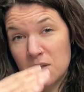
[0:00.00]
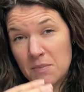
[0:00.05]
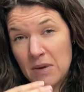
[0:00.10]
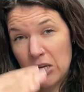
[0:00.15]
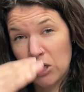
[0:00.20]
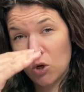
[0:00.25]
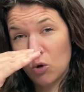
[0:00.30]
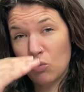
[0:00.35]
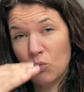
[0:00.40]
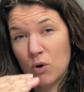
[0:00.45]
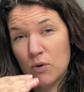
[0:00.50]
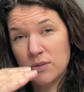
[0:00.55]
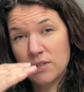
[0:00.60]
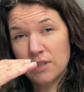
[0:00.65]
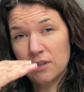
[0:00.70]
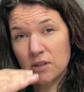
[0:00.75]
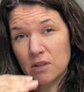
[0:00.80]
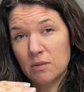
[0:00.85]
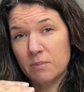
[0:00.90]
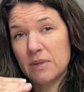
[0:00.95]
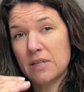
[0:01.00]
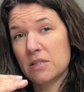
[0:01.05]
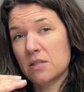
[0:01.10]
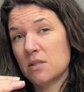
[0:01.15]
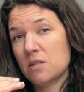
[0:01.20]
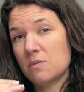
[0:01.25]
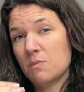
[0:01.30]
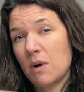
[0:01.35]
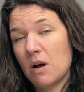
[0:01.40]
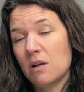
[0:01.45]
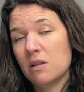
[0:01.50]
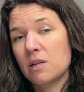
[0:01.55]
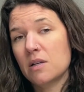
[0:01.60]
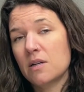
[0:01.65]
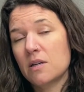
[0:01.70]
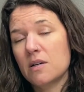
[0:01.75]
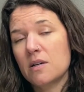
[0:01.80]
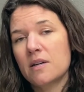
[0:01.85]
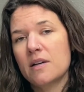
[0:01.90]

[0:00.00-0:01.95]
make your rows a little bit smaller,